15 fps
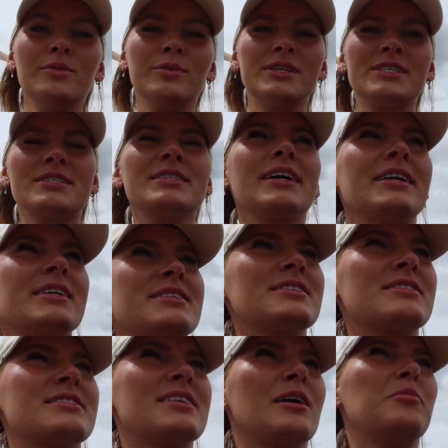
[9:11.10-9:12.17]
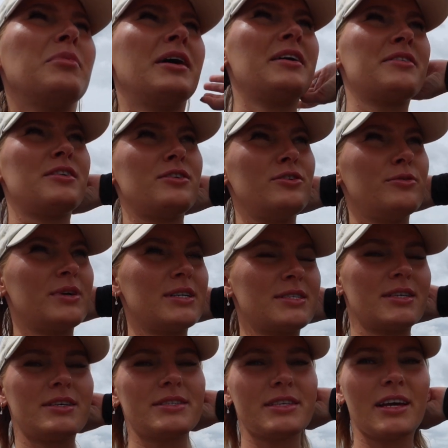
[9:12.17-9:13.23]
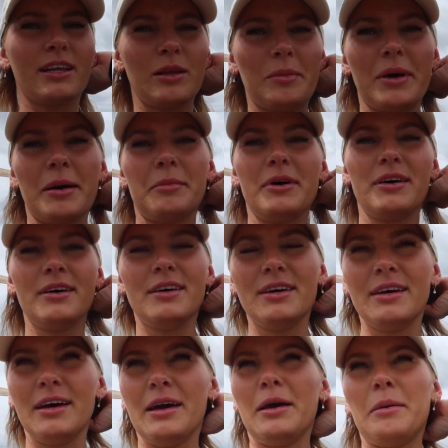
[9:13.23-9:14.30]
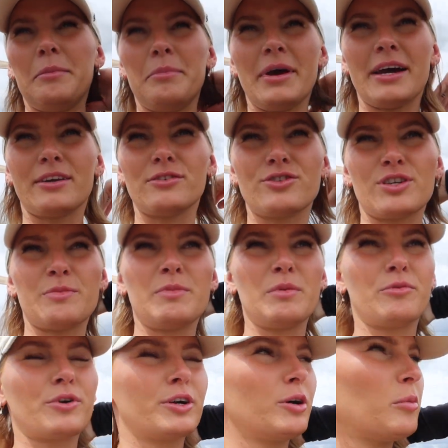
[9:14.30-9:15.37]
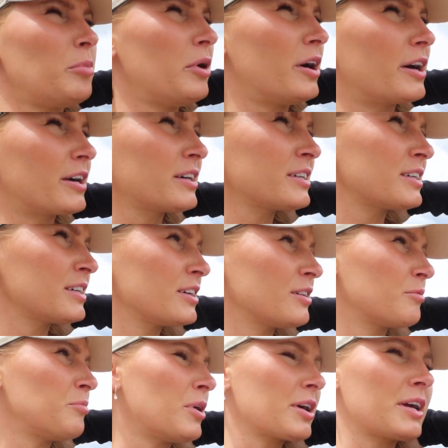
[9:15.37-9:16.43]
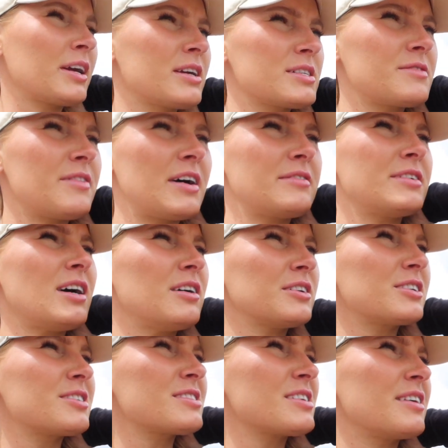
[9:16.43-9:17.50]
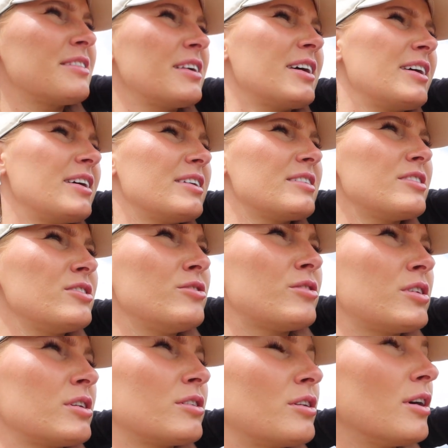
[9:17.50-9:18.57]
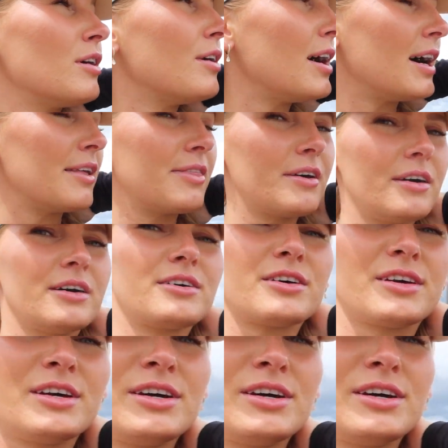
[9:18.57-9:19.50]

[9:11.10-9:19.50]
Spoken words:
We decided to stop by the USS Alabama Battleship Memorial Park. Parking is $5 and then you can go on the